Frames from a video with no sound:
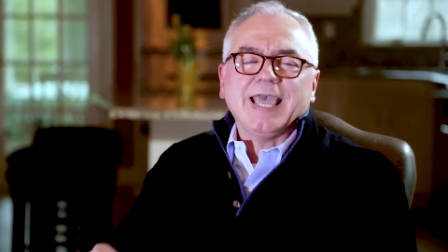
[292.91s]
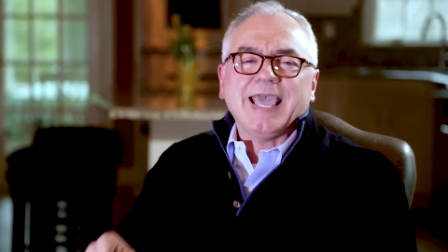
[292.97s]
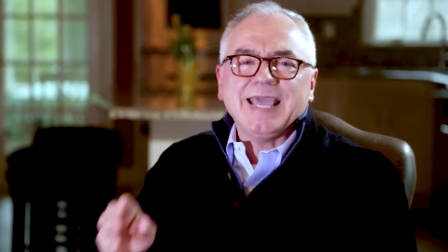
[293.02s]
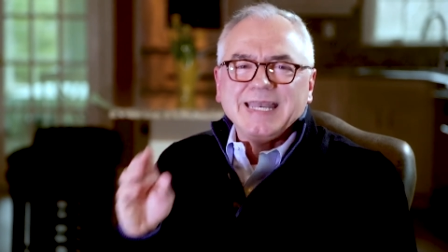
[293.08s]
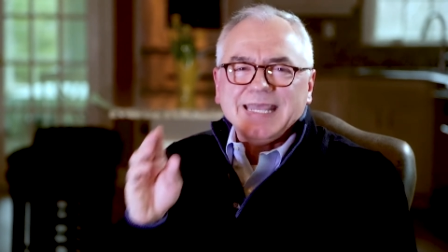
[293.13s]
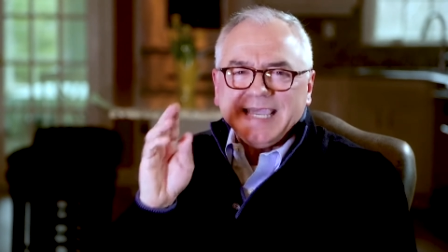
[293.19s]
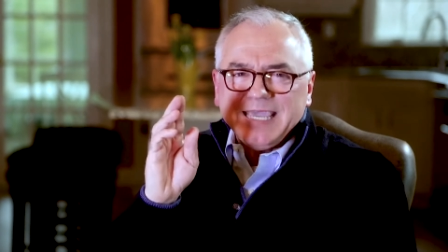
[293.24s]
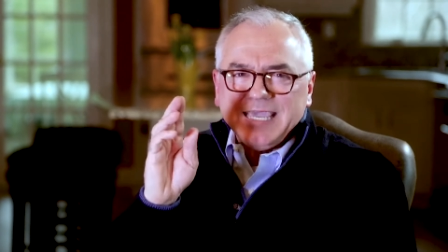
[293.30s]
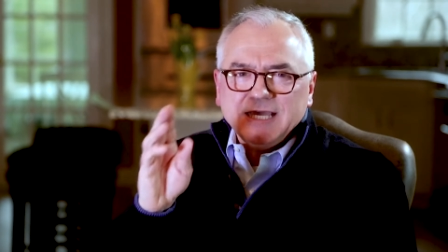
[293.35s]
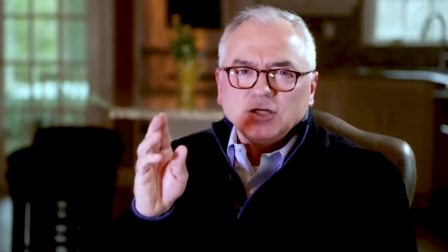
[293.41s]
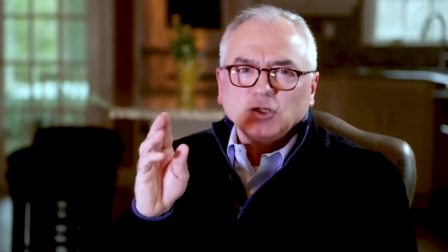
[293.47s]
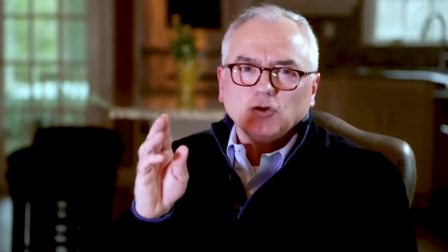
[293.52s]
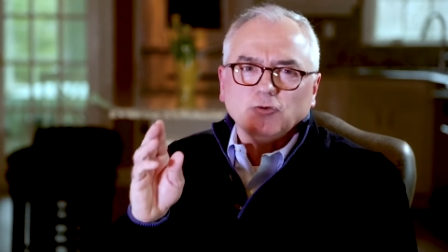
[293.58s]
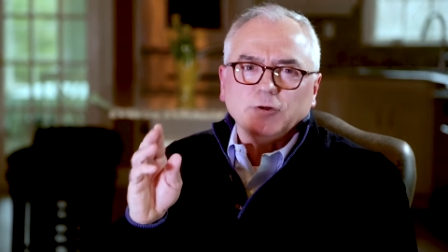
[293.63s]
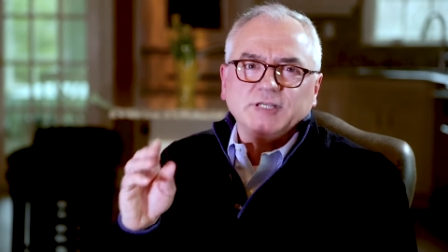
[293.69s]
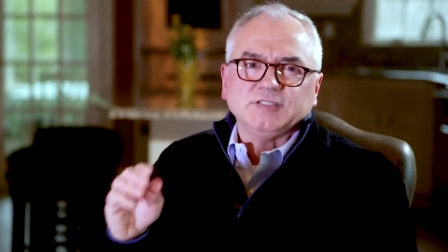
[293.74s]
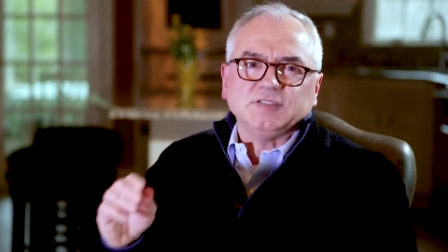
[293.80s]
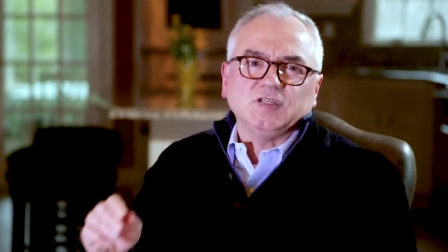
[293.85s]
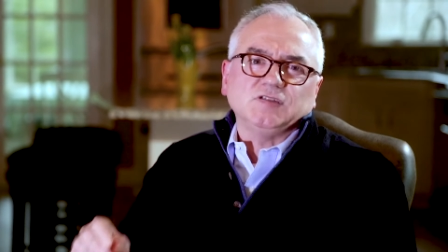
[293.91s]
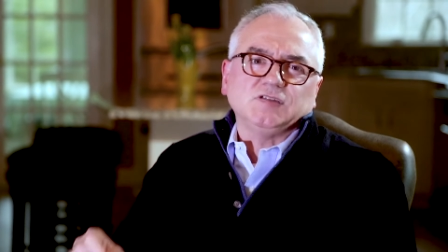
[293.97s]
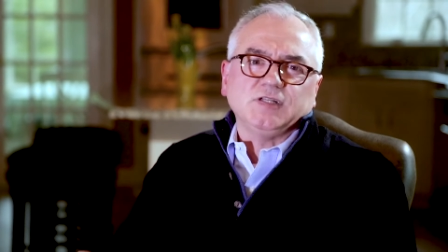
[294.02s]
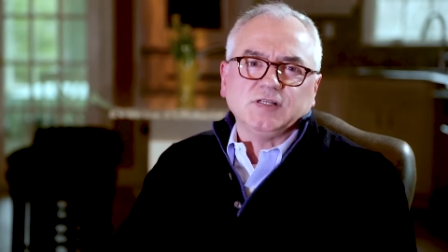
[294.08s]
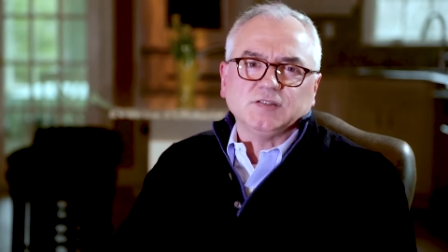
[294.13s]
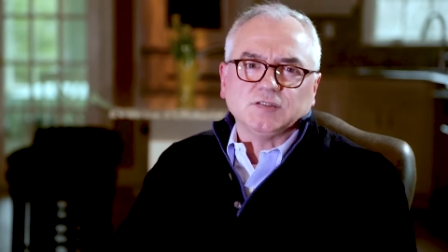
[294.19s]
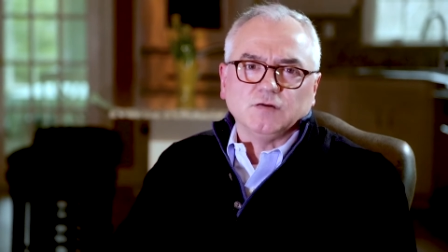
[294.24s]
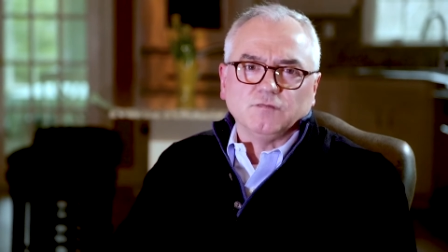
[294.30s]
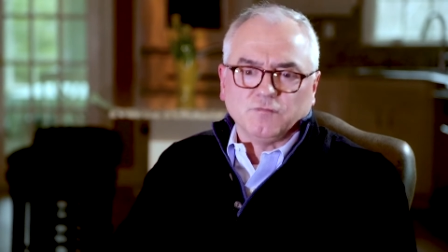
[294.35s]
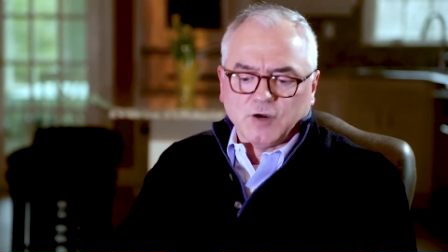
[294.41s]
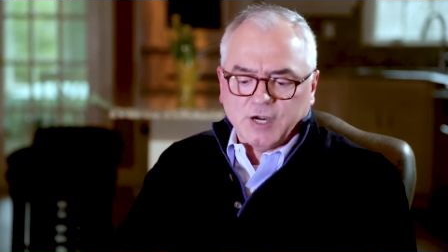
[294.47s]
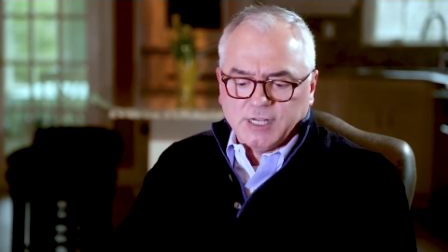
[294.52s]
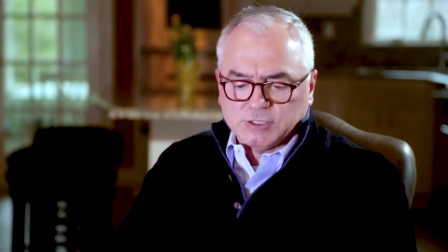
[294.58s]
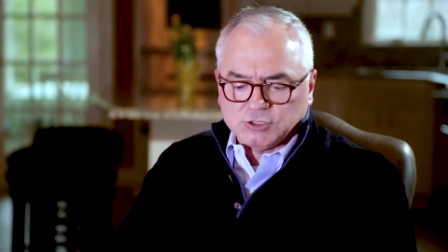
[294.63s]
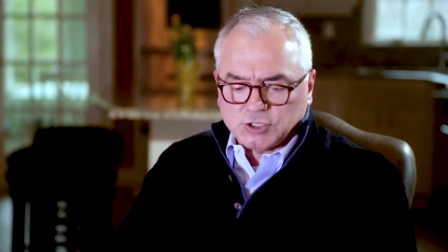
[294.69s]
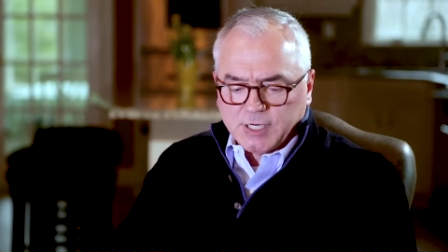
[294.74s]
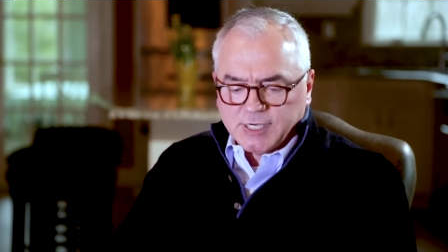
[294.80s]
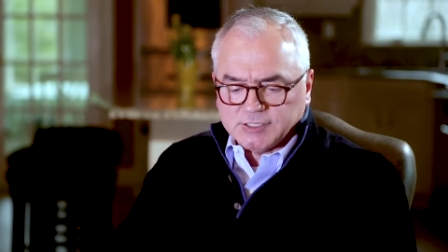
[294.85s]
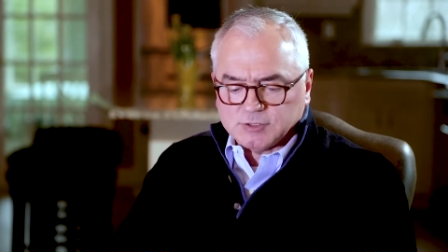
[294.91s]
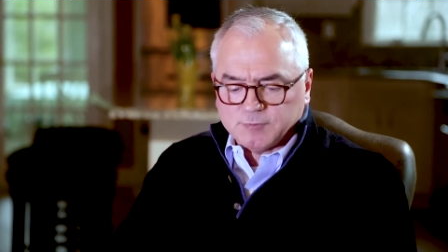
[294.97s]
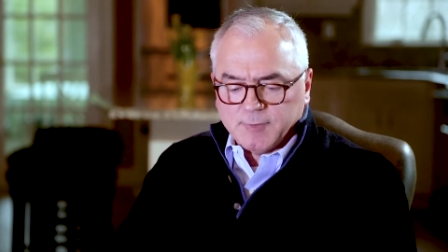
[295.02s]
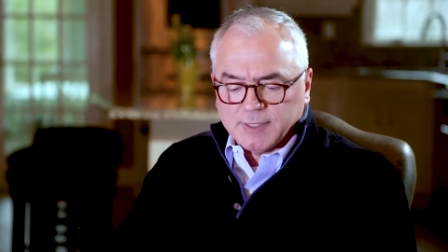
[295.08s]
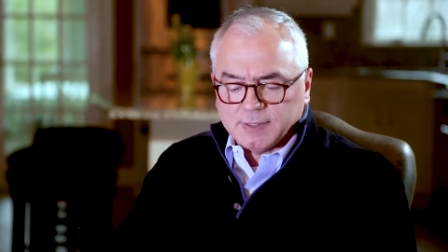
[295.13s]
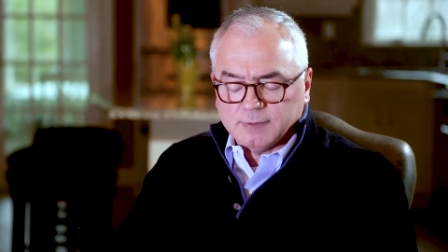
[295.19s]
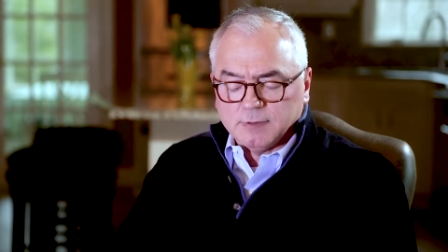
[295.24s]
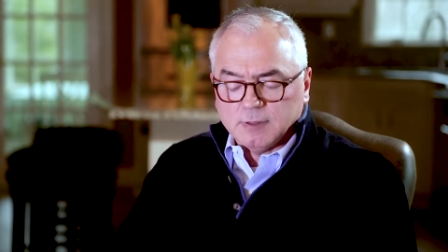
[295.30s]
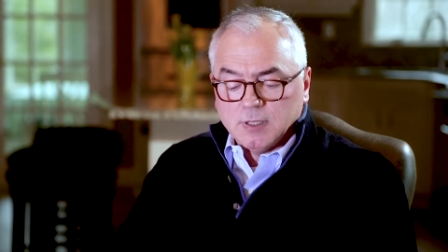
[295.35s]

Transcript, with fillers: and increases disenfranchisement,